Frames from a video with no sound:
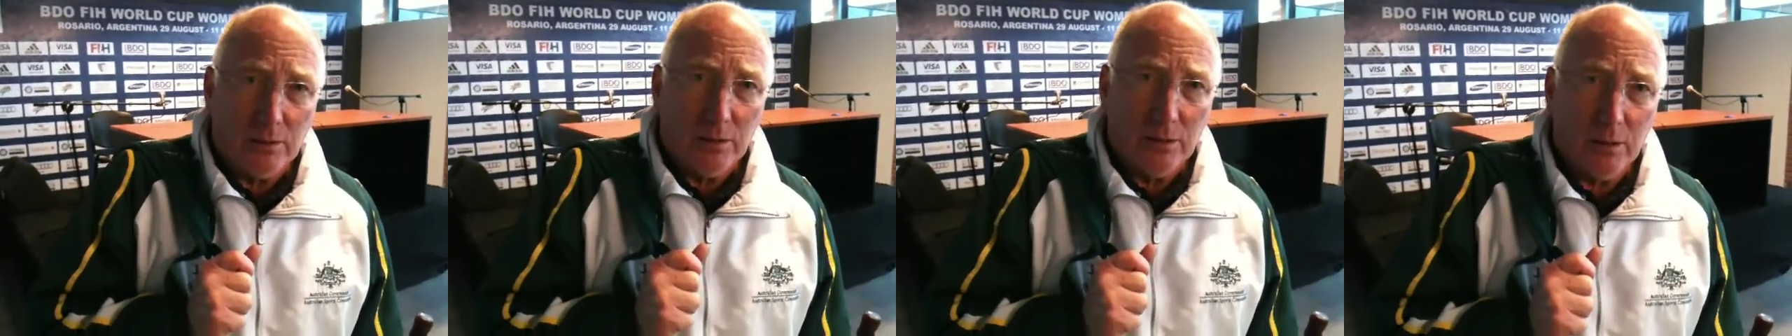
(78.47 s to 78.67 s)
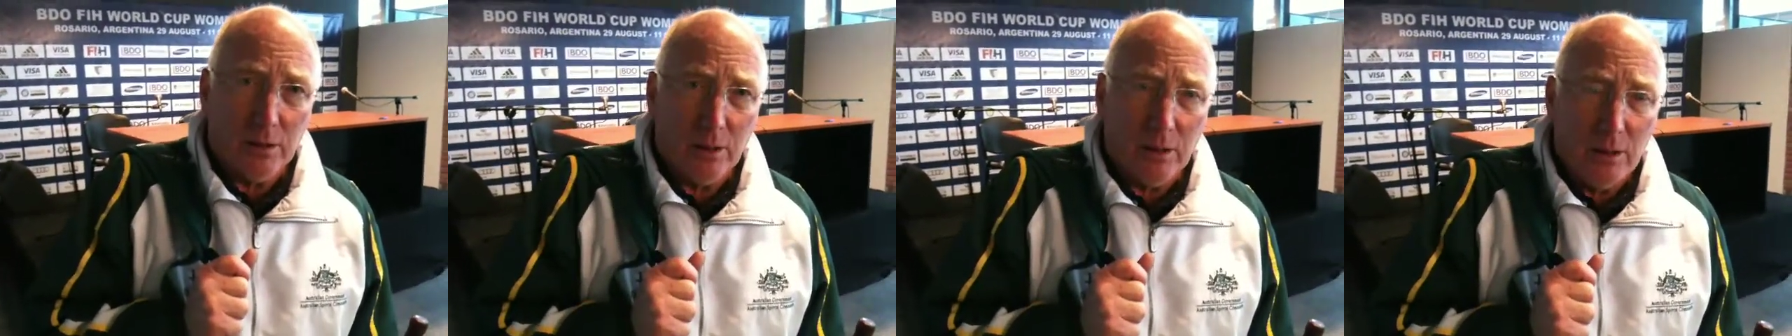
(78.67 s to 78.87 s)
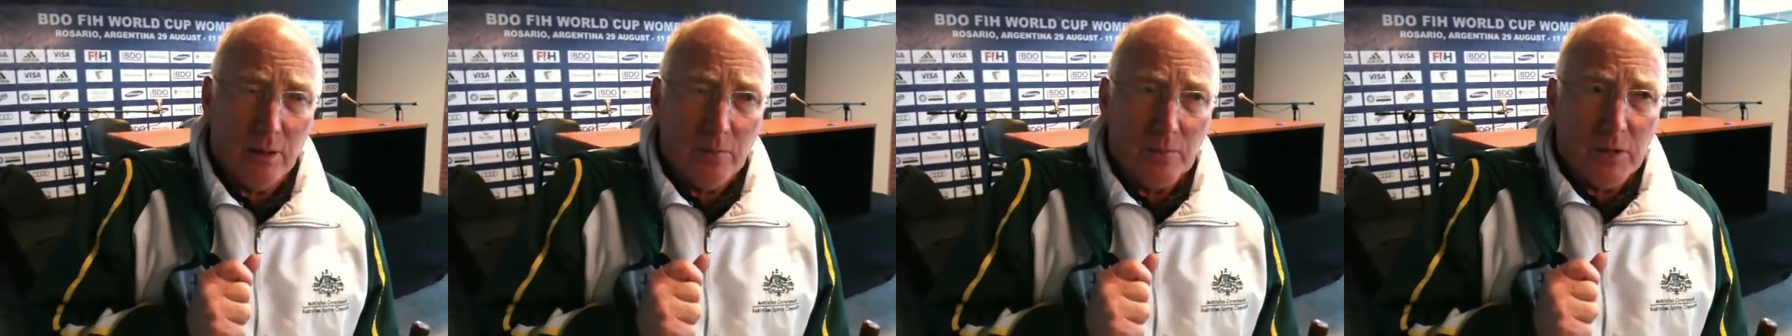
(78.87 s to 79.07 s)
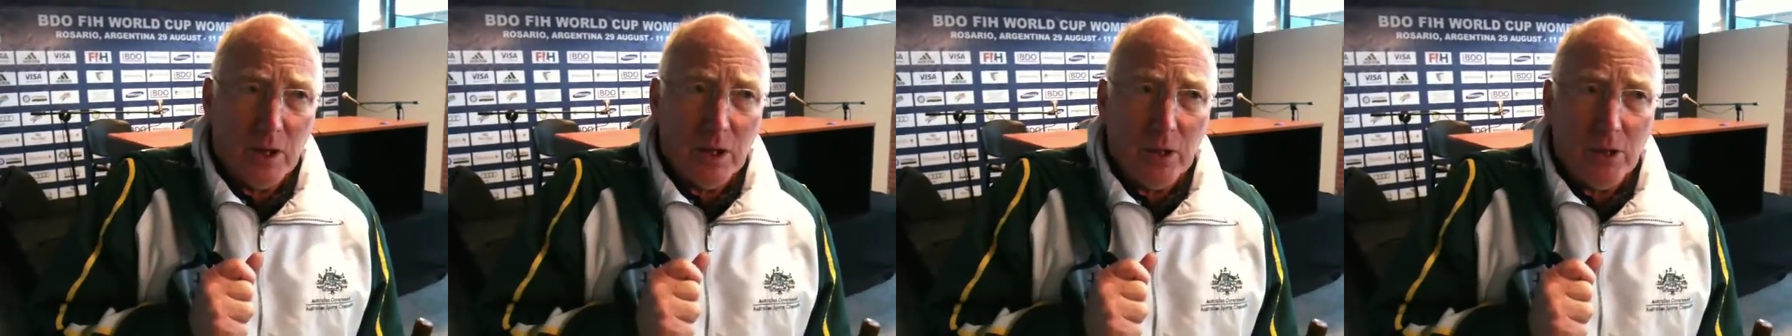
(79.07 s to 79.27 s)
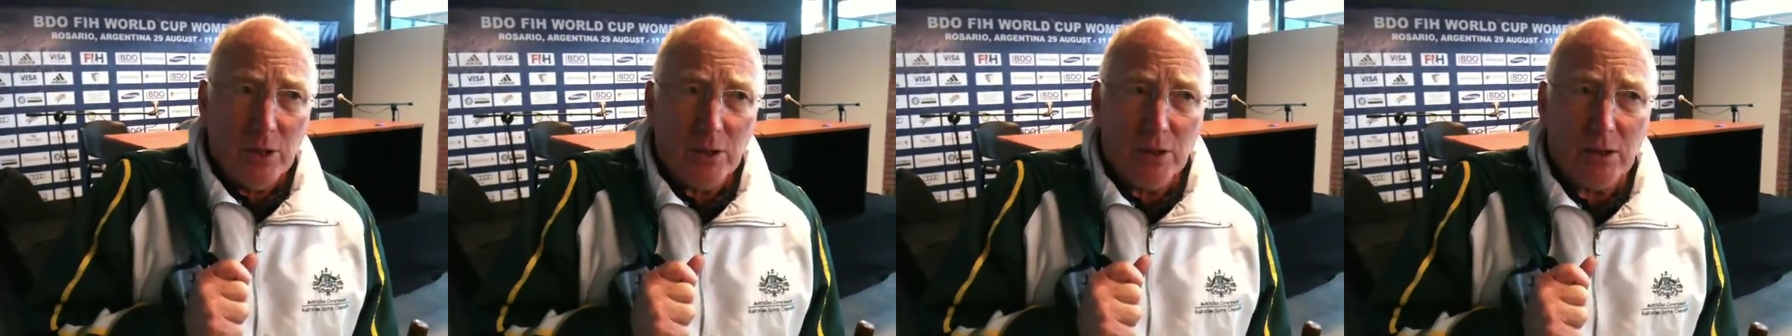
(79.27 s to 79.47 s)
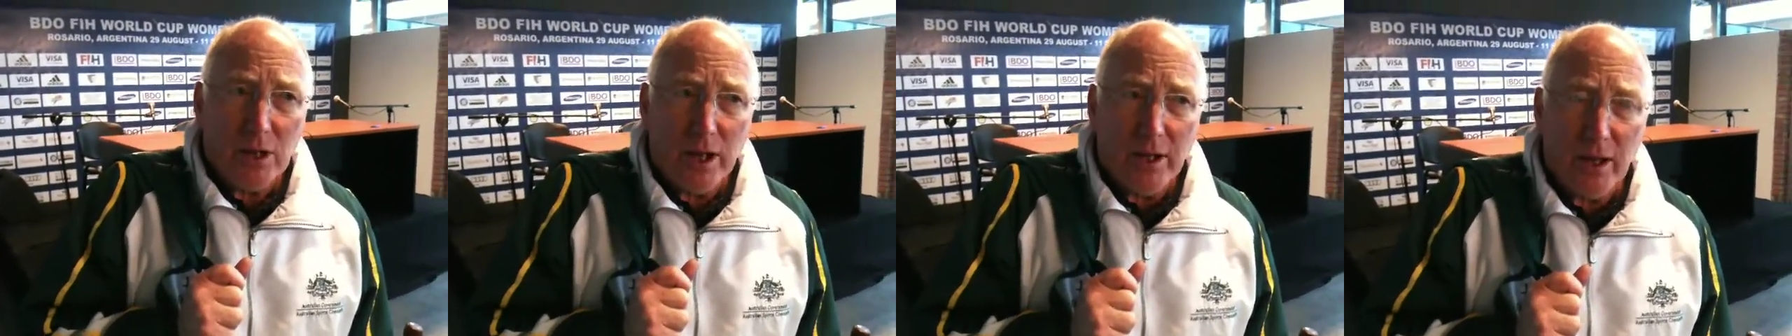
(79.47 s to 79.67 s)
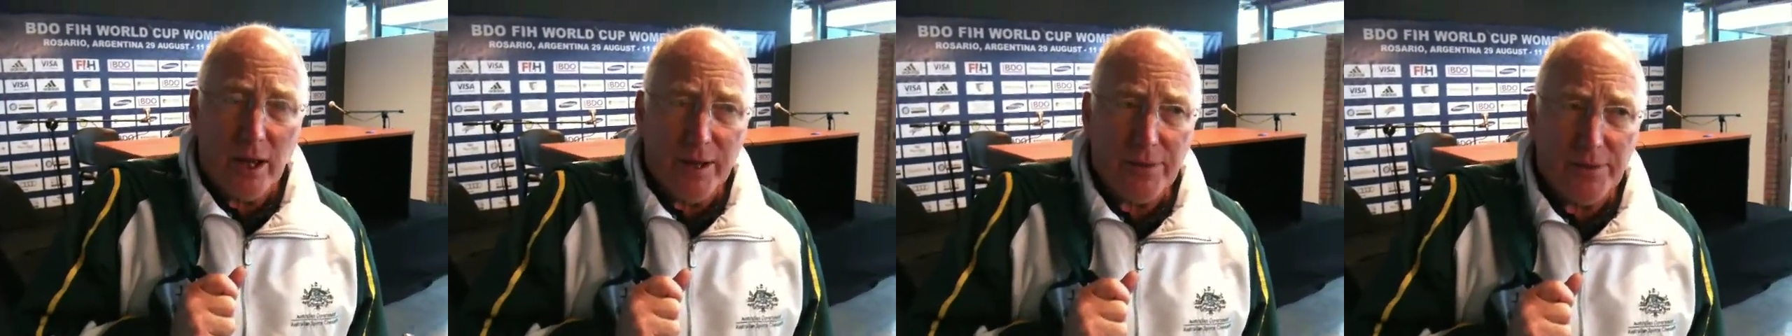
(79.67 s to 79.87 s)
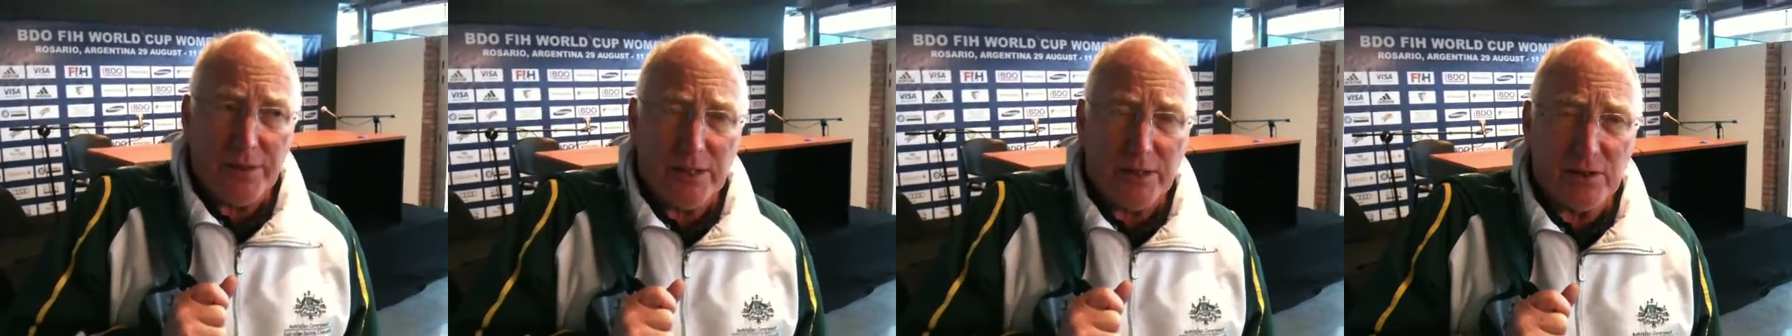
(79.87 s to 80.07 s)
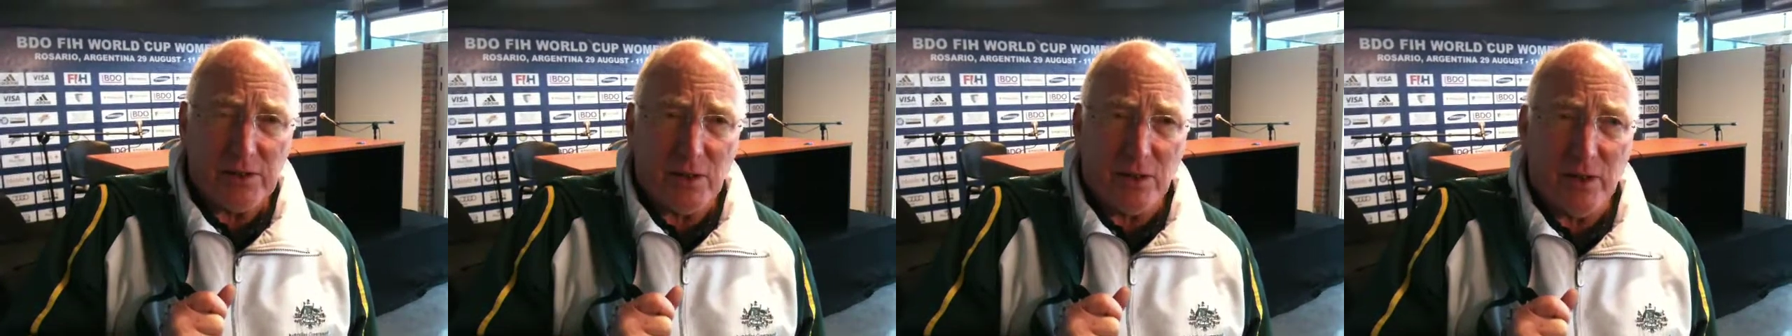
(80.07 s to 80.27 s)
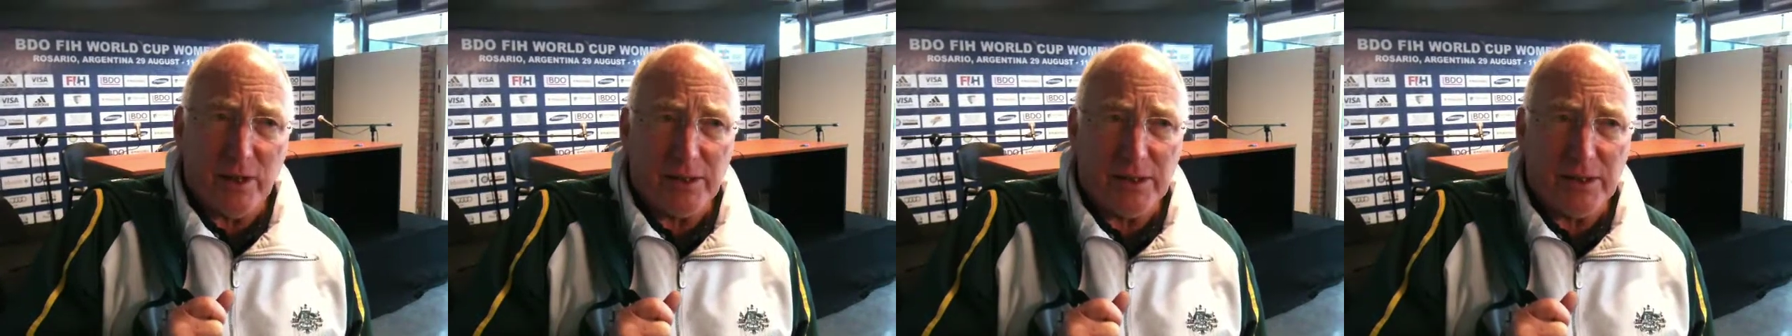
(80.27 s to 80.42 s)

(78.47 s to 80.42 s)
Look, I, I think so.